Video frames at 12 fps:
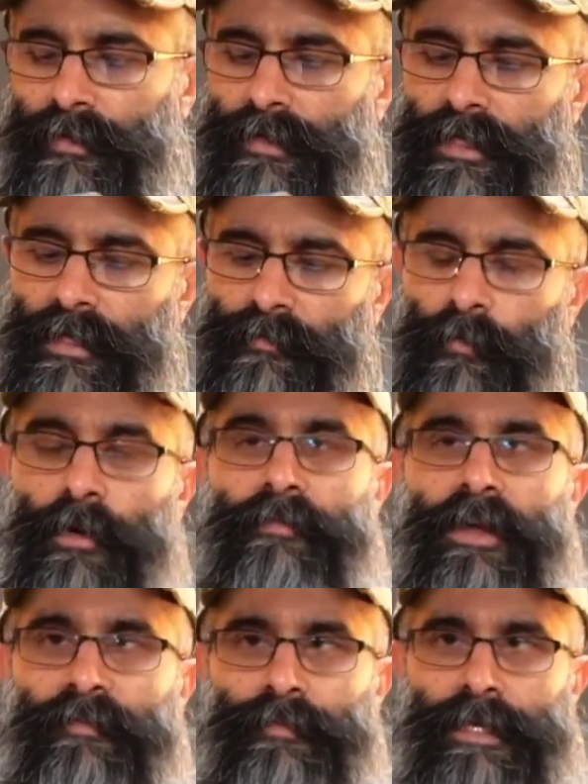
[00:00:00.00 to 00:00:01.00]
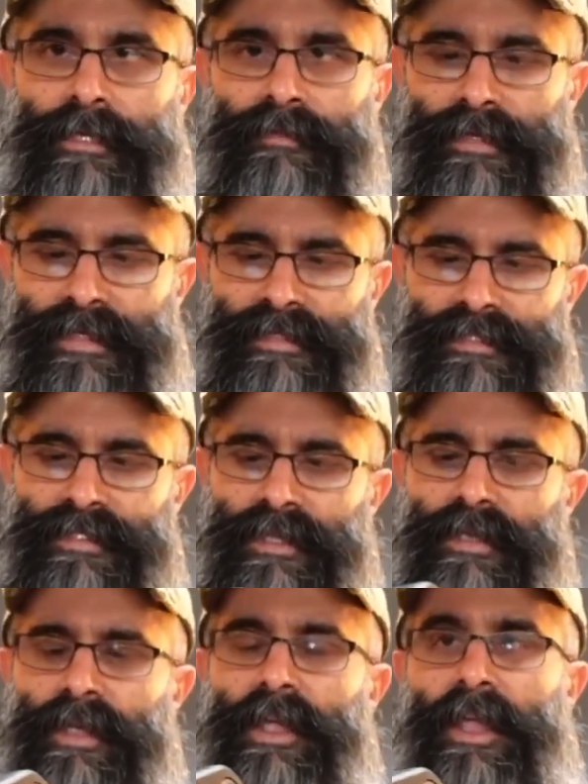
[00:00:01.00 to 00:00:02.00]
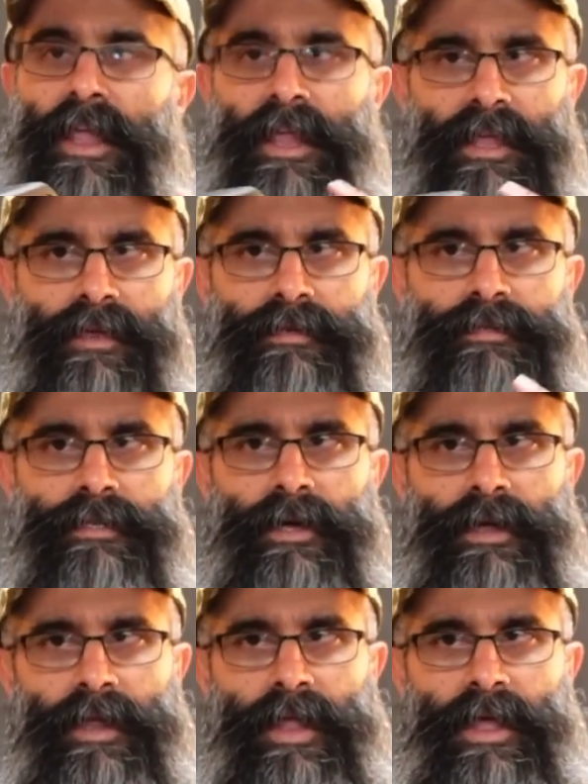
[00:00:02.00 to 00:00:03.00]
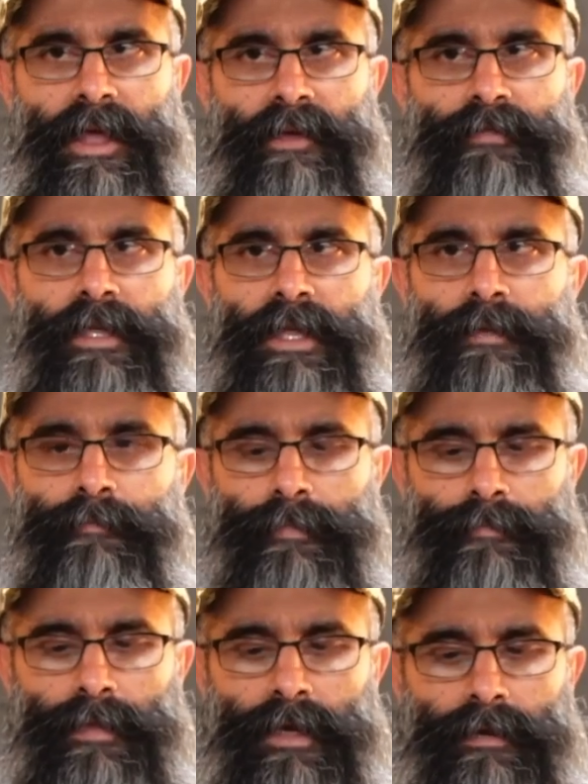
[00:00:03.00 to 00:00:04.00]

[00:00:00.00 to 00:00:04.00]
the 45p lens, and I have a